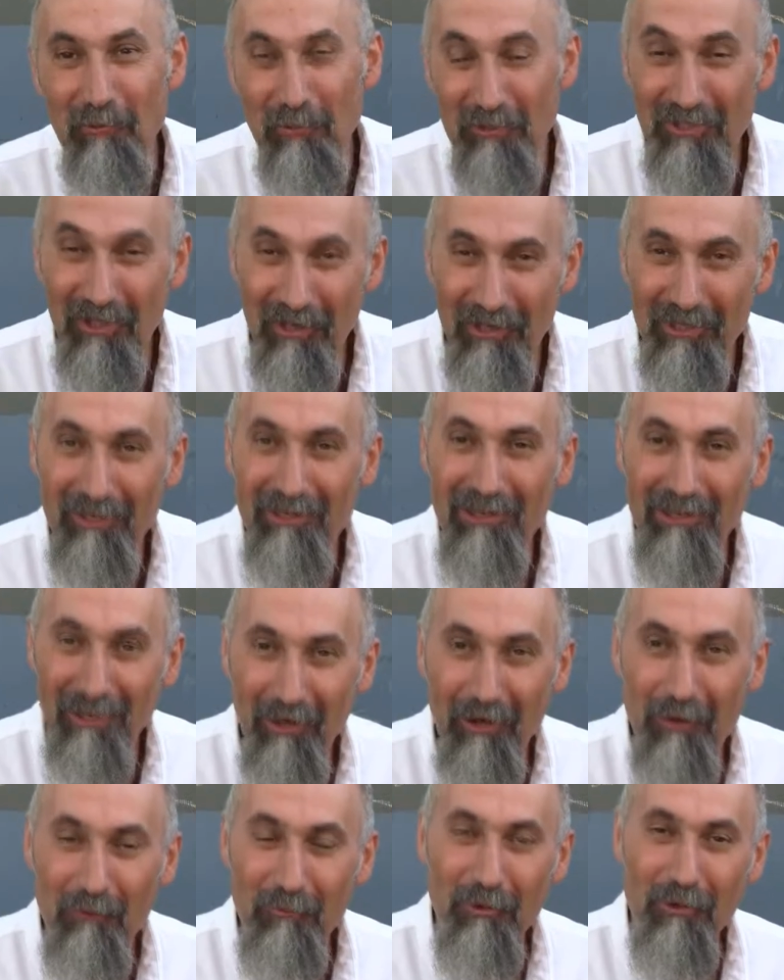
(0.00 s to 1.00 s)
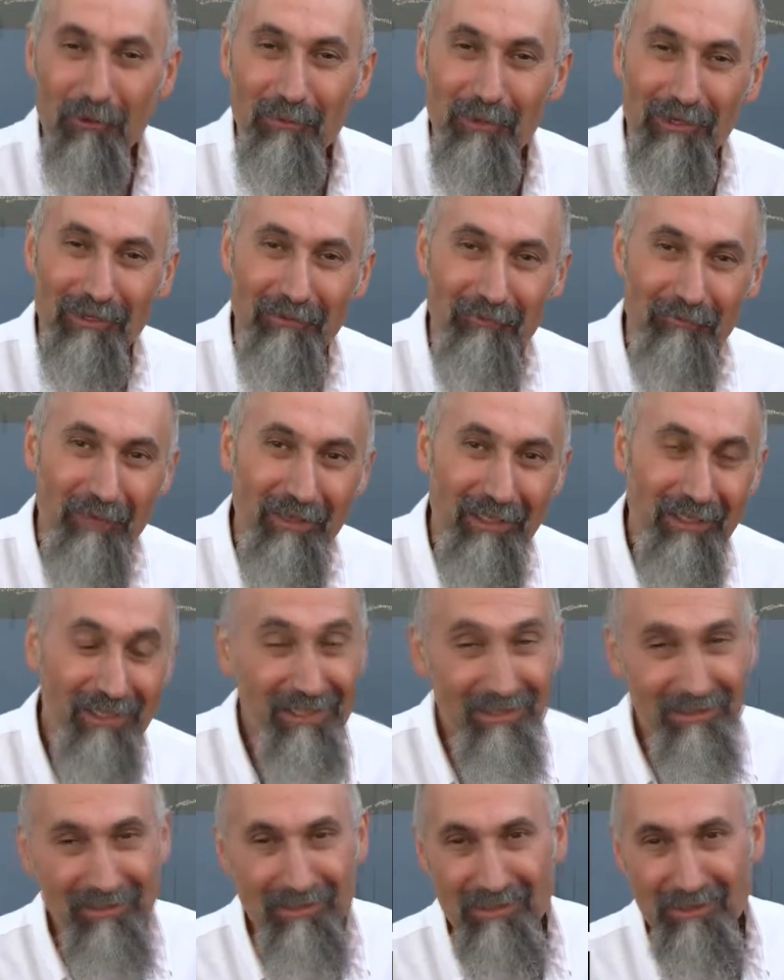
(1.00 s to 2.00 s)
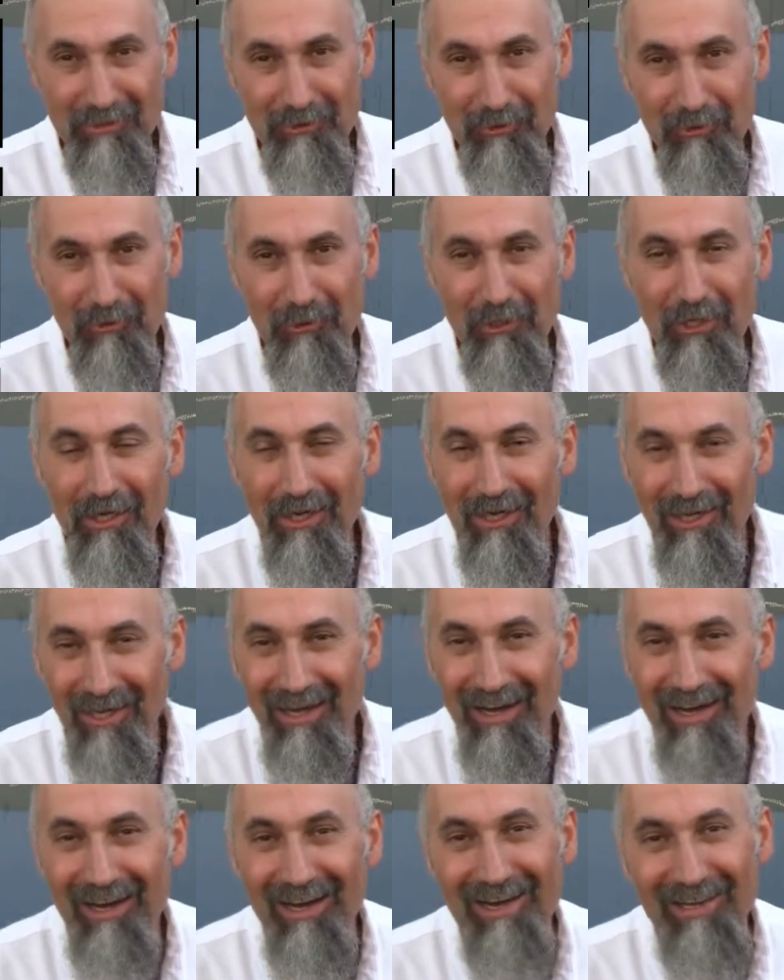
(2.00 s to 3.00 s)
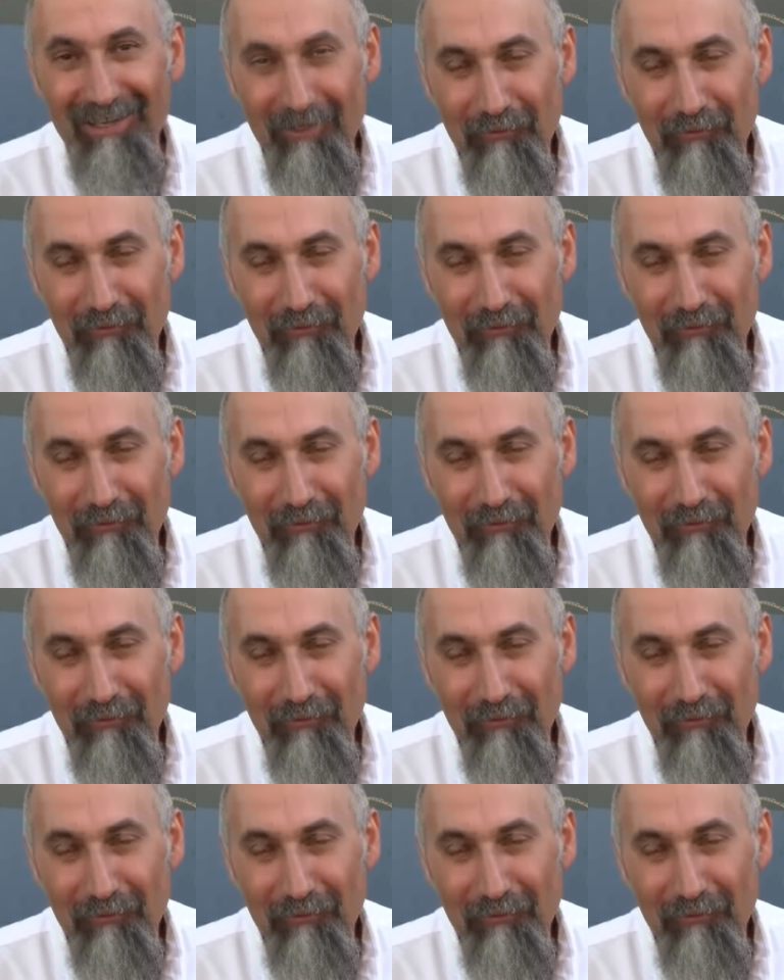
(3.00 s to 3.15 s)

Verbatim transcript: we'll talk a lot more about infinity and zero uh,